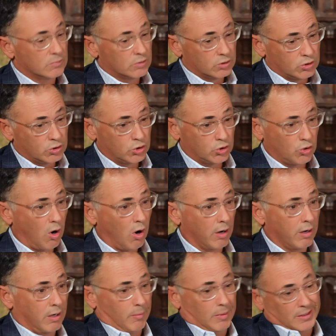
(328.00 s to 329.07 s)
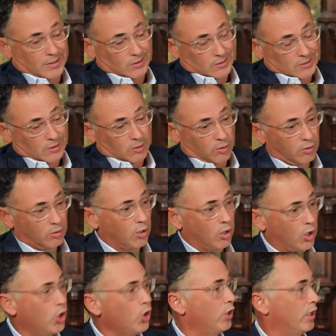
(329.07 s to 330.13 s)
strong. I mean, they're, you know, they're
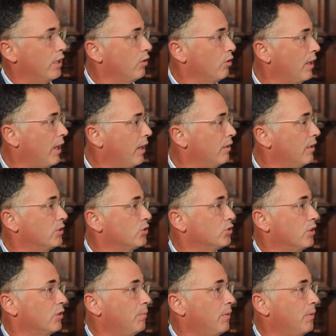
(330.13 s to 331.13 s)
hurting. They're not necessarily